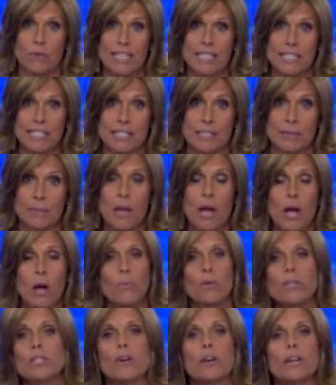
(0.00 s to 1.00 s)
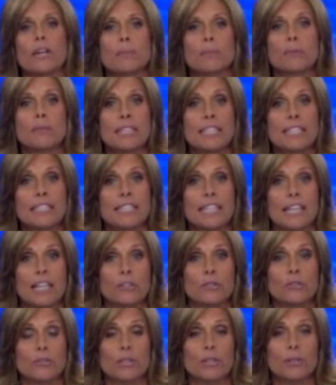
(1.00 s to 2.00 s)
of racism, which are completely
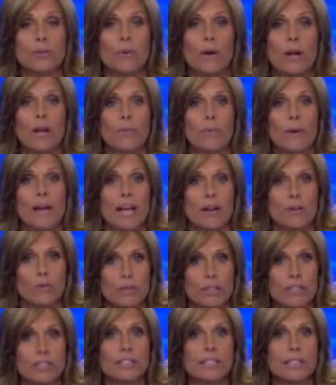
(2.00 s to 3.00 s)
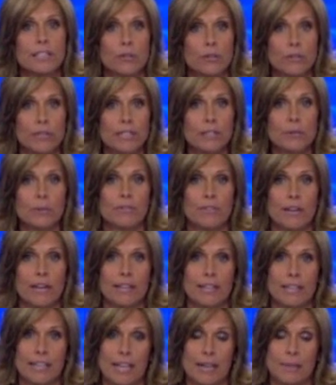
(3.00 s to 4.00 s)
untrue. We had originally agreed to
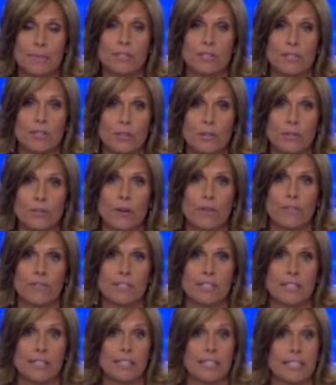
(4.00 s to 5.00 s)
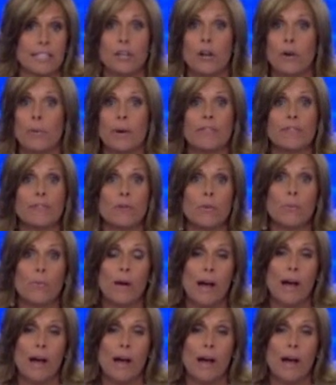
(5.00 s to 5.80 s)
invite the camps to use our facility, knowing full